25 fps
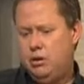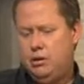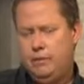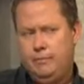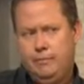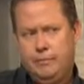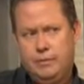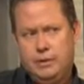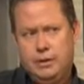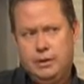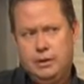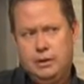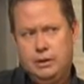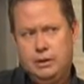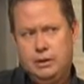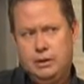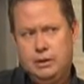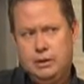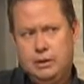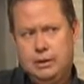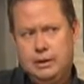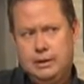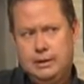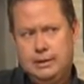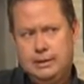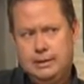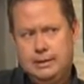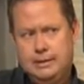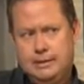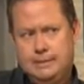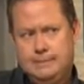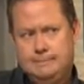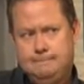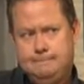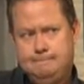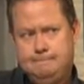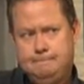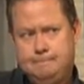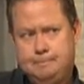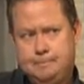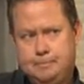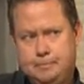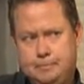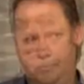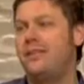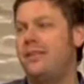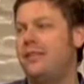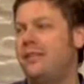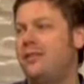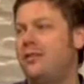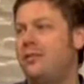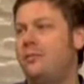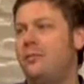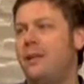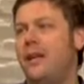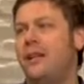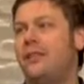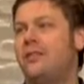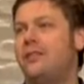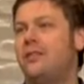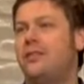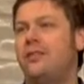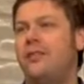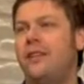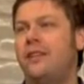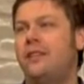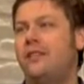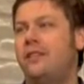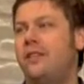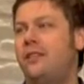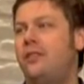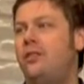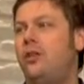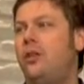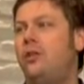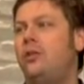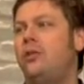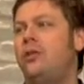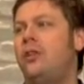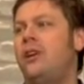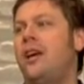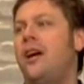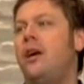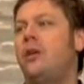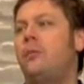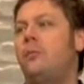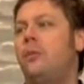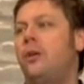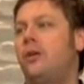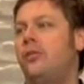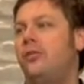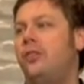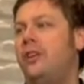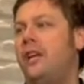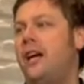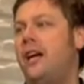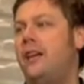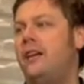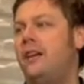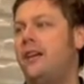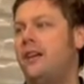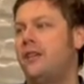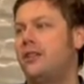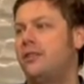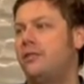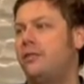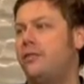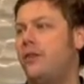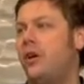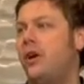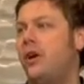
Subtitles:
about himself then, as these egotistical managers eventually do. The outbursts he had against